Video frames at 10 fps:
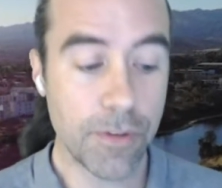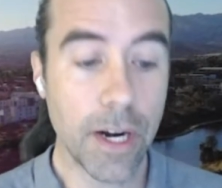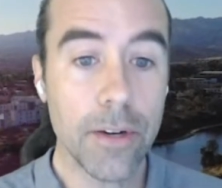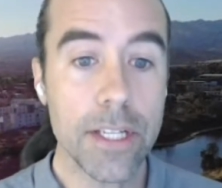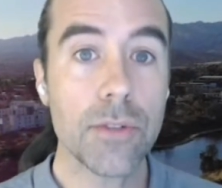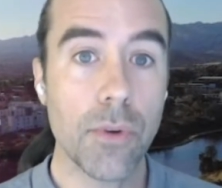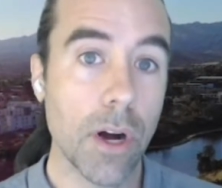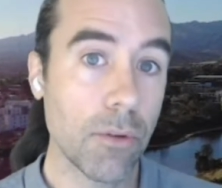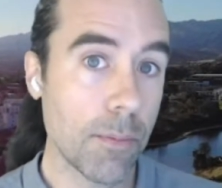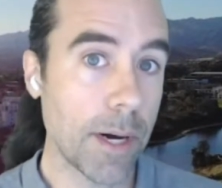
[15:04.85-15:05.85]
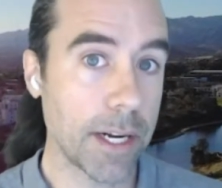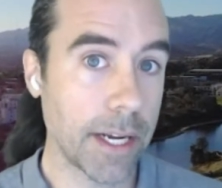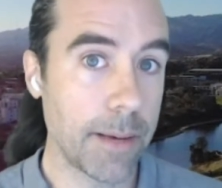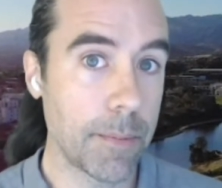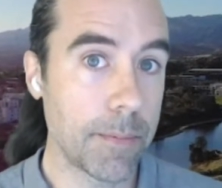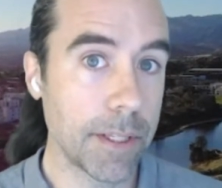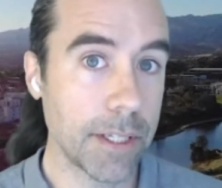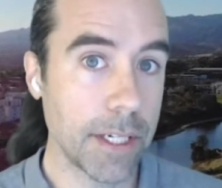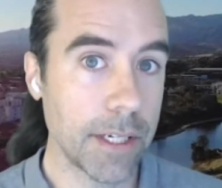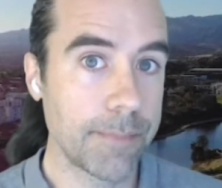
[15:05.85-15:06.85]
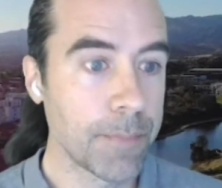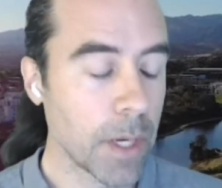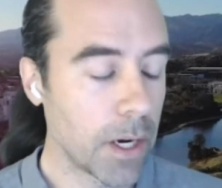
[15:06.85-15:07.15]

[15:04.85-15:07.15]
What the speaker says: very strong robotic capability